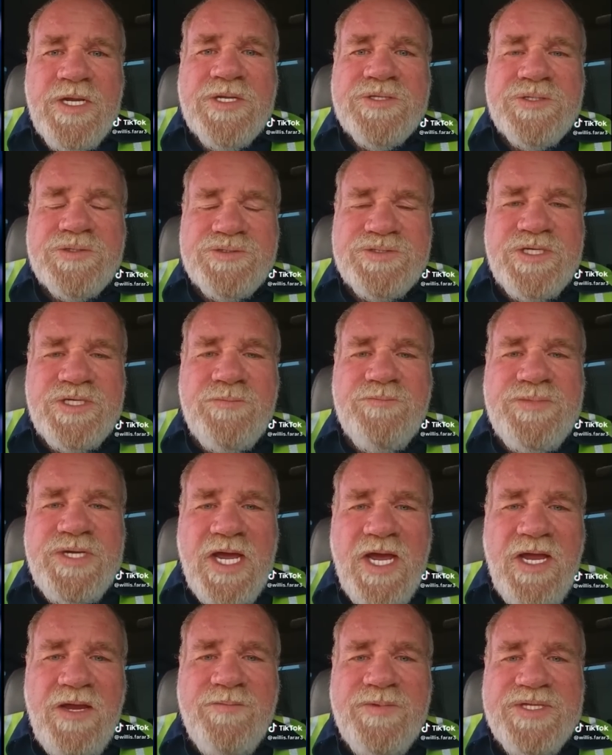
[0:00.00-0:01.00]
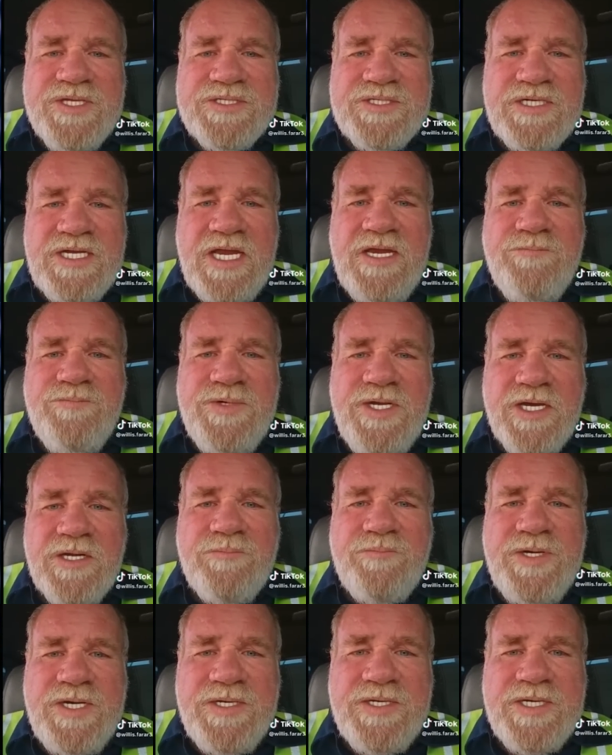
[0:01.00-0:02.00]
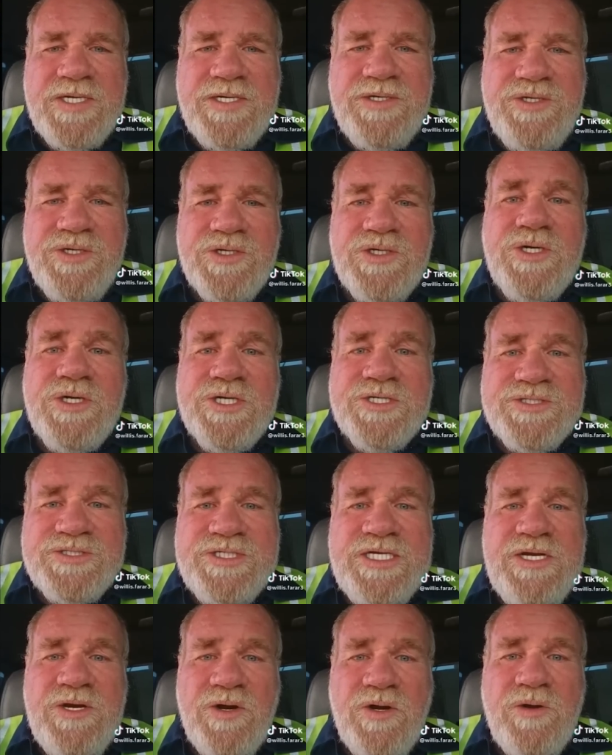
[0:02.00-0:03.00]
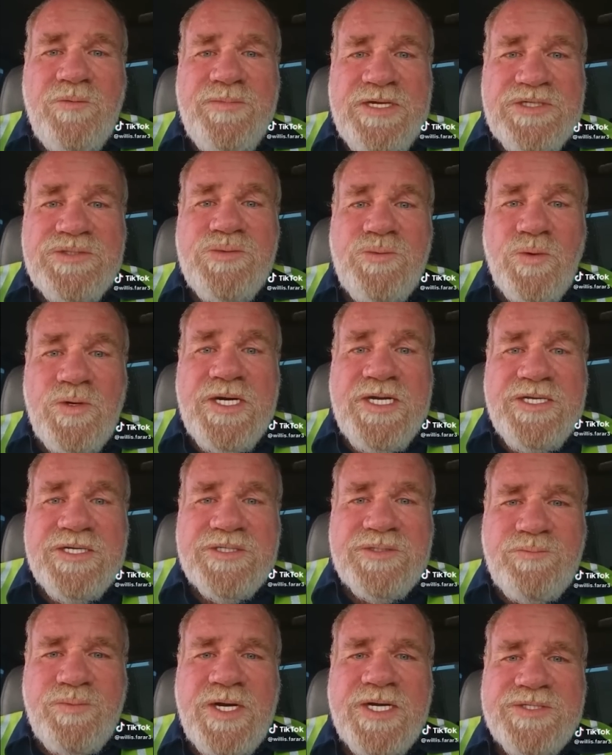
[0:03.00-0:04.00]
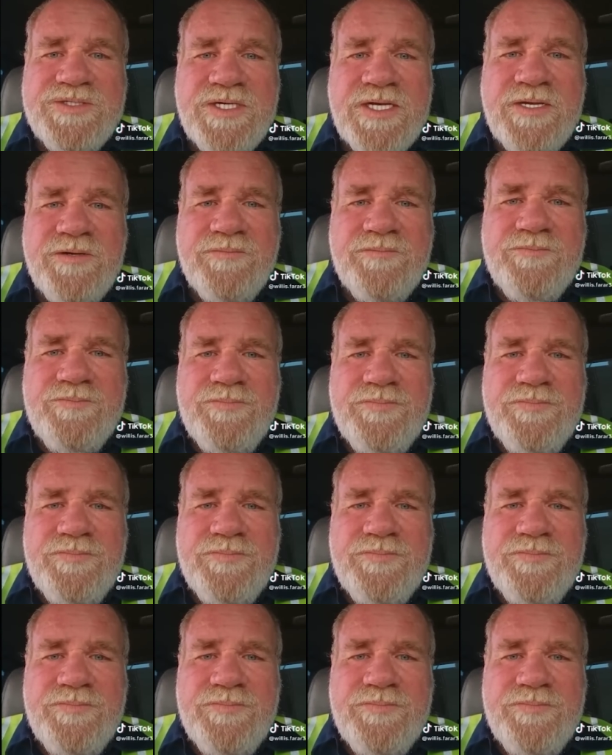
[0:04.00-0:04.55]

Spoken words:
So sometime in this lame duck period, you're going to see her be sworn in as president.